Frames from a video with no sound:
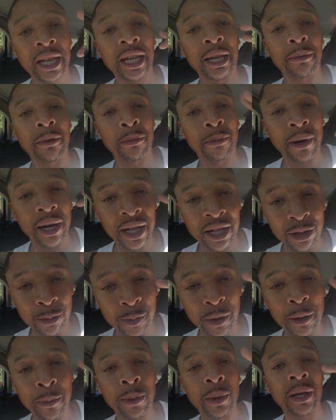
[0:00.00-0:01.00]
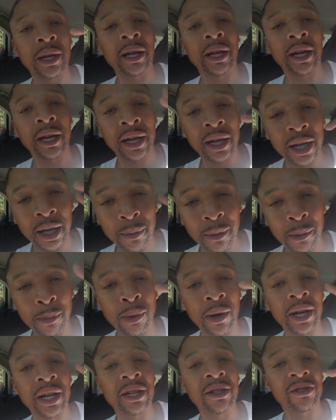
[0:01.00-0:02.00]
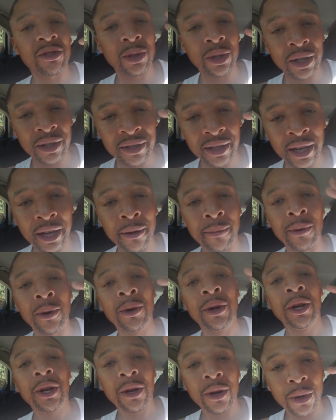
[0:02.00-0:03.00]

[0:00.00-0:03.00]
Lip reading: Let me bring these people in here. Let me bring this to the table.